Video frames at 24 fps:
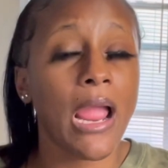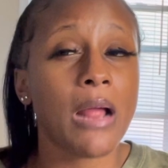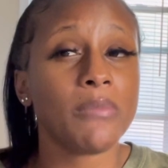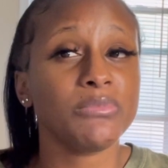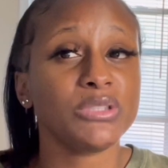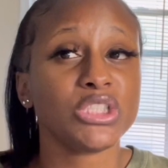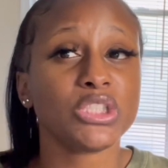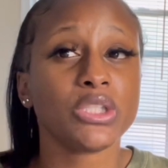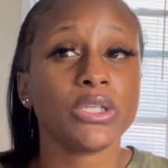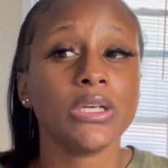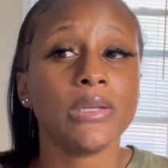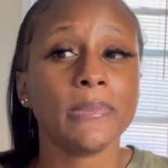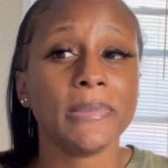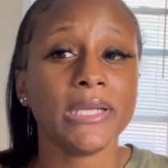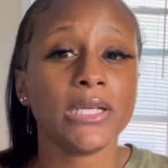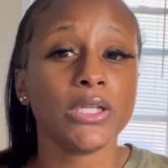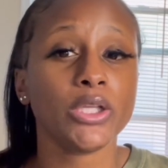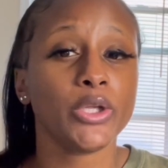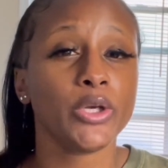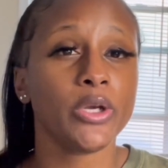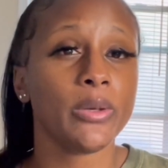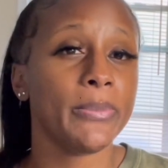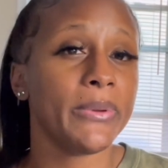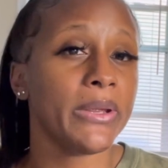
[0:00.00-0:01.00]
I'm just going to be a
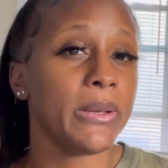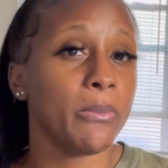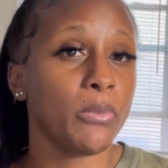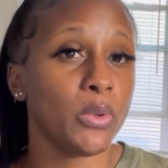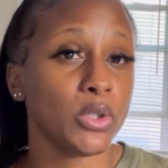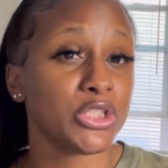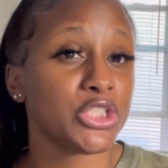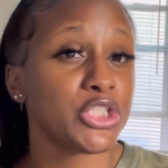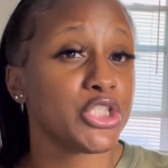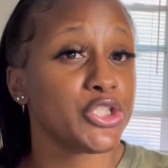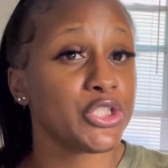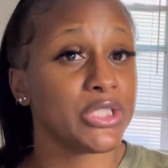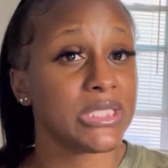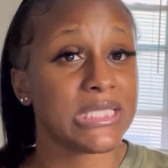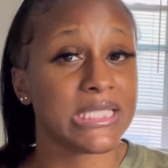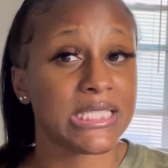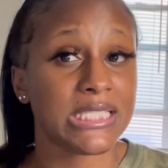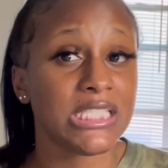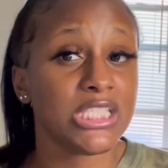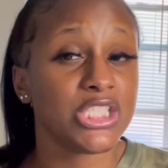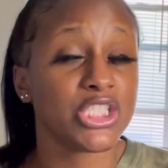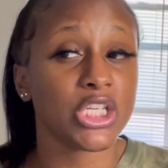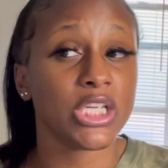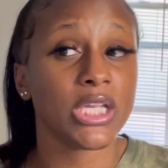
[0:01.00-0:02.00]
little bit more
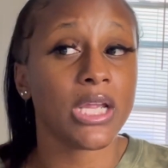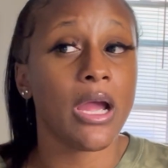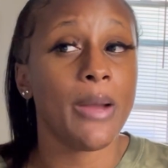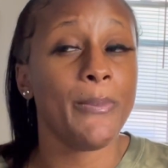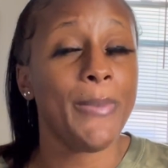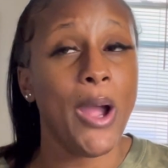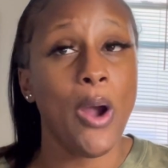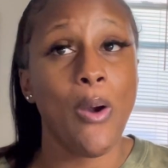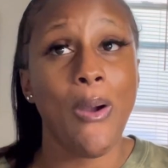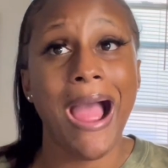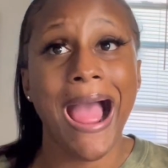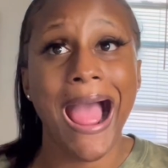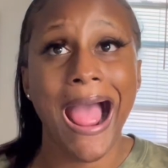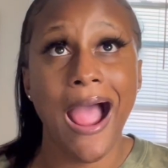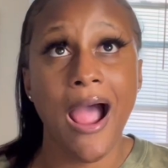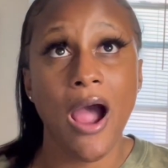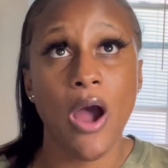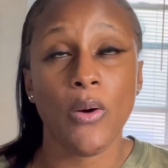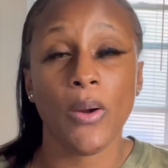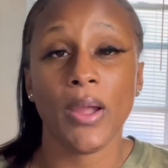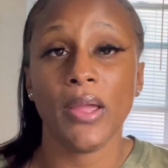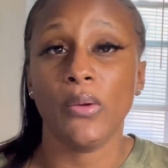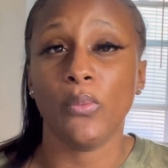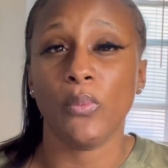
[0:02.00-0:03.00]
strategic about
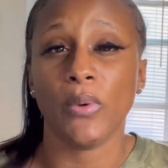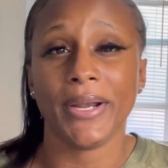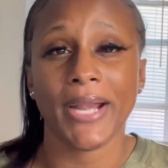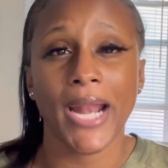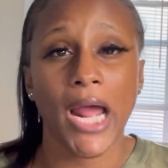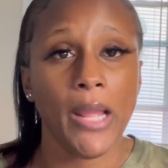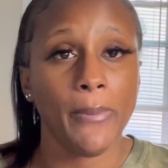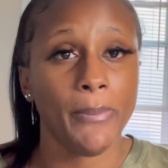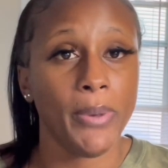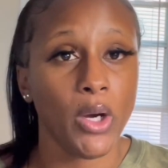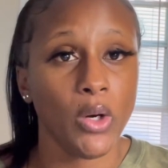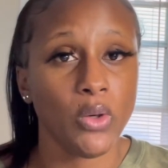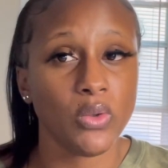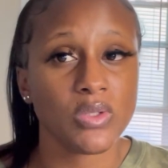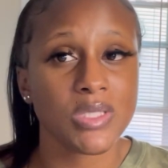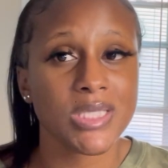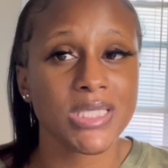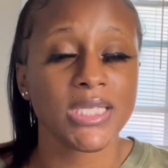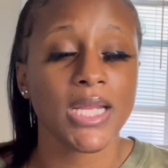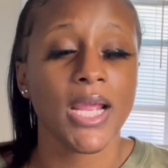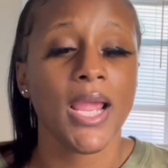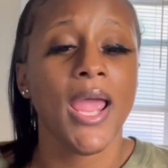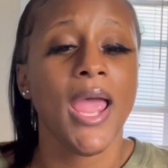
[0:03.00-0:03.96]
how and when I post,